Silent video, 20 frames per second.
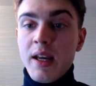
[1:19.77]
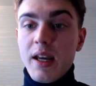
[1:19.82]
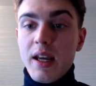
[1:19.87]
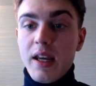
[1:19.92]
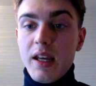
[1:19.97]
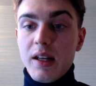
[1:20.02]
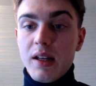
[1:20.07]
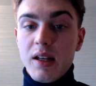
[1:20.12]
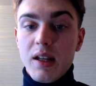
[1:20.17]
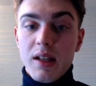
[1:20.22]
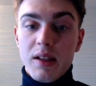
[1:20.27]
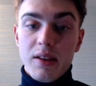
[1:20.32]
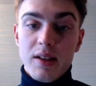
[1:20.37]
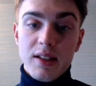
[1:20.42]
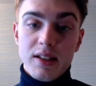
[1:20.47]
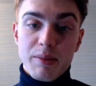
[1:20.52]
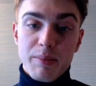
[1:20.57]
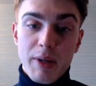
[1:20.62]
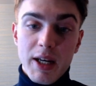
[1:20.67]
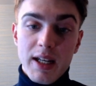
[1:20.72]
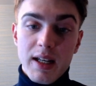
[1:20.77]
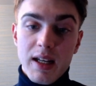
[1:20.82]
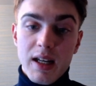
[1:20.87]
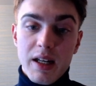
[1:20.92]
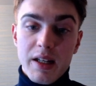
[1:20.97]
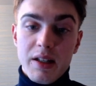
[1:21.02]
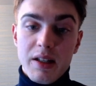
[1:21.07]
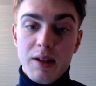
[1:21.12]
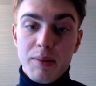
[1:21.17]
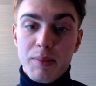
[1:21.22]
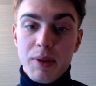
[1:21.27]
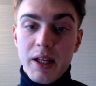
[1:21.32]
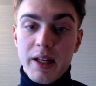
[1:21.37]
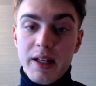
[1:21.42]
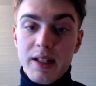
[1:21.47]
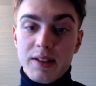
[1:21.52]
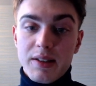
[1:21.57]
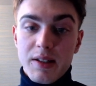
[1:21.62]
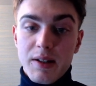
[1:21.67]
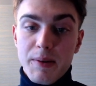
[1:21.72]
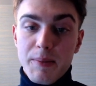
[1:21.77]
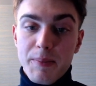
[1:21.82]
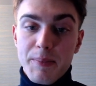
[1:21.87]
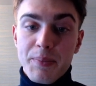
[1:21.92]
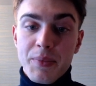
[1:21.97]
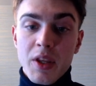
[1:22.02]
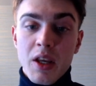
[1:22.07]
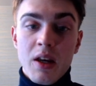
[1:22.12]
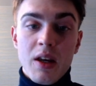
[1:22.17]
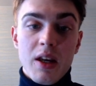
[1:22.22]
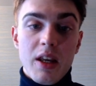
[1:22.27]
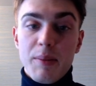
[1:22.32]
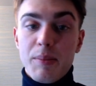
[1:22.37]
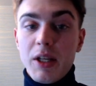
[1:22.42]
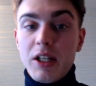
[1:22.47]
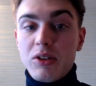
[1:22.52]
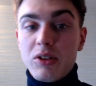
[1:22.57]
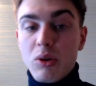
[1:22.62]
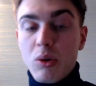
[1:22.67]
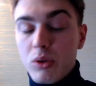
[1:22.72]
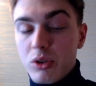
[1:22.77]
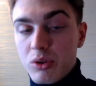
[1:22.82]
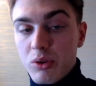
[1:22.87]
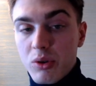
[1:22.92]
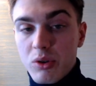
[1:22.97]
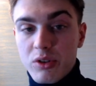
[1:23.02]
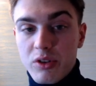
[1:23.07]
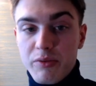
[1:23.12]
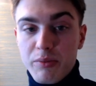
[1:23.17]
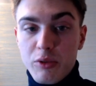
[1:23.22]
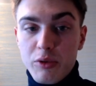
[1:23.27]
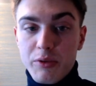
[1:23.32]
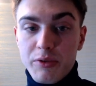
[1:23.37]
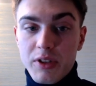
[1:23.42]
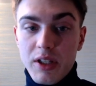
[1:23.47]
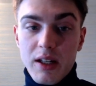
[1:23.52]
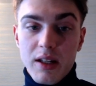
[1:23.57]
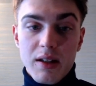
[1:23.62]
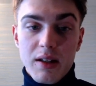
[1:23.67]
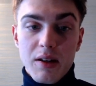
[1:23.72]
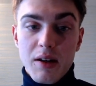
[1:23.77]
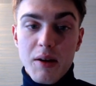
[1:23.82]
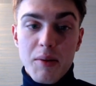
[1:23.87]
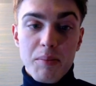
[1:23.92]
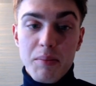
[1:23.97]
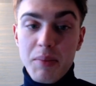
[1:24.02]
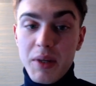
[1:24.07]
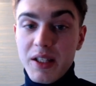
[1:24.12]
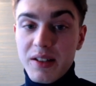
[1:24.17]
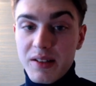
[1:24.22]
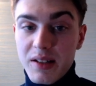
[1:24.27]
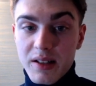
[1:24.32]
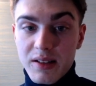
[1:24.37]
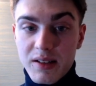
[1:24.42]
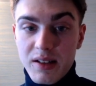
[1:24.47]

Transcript: In this main line, he plays all sorts of moves like b6,